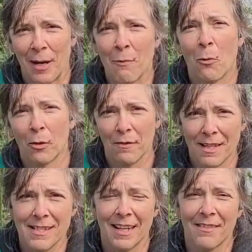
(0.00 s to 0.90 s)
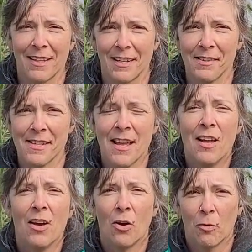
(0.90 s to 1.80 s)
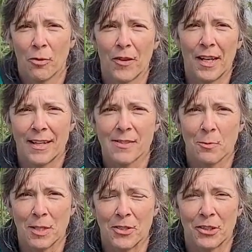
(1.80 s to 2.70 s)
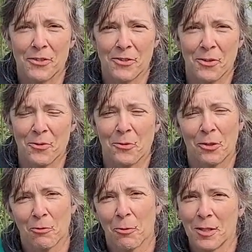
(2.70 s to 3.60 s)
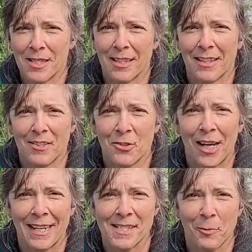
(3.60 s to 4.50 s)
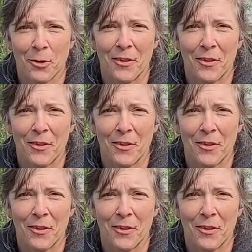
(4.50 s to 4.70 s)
of these kind of things over the next winter. So look forward to trying some more things